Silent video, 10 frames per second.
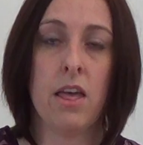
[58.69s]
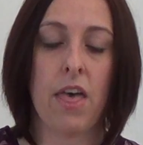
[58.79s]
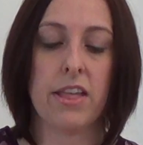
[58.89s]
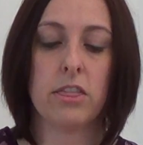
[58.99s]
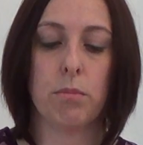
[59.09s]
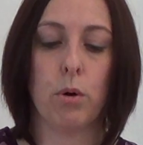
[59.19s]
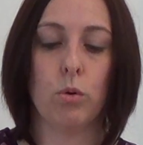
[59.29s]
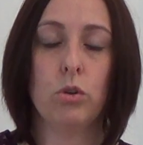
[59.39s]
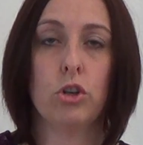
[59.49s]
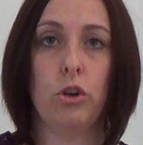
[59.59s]
that's the
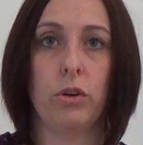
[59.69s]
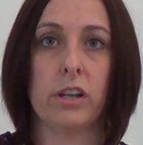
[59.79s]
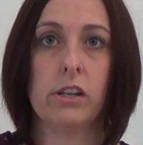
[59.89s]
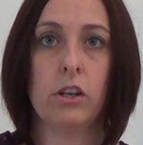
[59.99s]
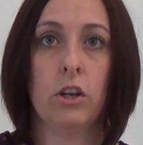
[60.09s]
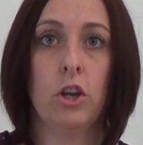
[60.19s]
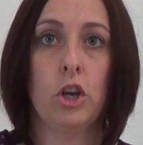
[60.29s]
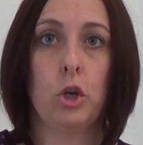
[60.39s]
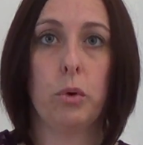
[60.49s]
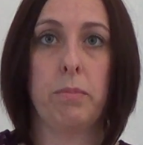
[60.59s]
most units
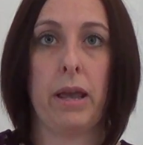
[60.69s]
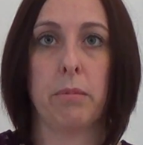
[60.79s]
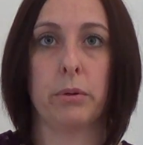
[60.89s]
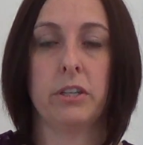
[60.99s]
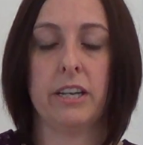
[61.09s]
you would be able